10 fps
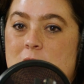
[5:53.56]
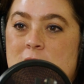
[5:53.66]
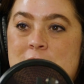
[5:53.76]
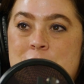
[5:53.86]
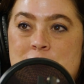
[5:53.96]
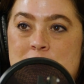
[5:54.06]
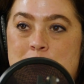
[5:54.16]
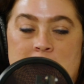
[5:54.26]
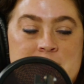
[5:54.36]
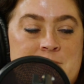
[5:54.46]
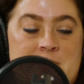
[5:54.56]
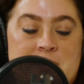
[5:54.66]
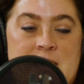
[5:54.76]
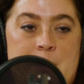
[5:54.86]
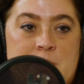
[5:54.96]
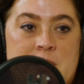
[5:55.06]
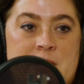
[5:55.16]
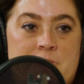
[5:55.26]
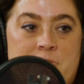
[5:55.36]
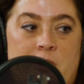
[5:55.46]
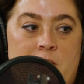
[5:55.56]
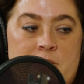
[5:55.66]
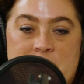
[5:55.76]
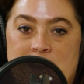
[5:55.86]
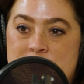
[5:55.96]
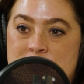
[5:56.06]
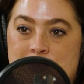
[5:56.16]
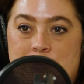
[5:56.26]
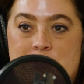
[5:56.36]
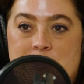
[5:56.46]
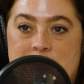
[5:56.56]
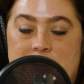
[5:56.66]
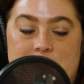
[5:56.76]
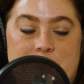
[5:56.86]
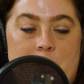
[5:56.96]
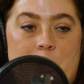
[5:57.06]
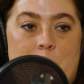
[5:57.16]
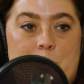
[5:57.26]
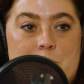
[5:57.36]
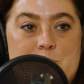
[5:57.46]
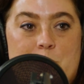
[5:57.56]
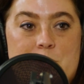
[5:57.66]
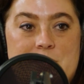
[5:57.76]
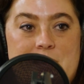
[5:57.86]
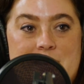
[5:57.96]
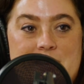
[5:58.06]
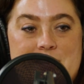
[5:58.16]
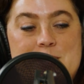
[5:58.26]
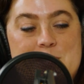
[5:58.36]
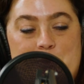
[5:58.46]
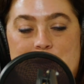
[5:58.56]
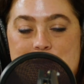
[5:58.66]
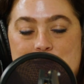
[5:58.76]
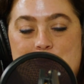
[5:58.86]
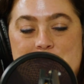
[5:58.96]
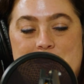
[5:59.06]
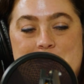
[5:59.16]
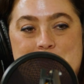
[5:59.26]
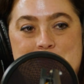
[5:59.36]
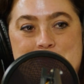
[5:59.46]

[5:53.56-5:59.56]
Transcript: a lot of really positive things happening in the fall, and obviously we're in the thick of winter sports and heading into spring, so we're excited.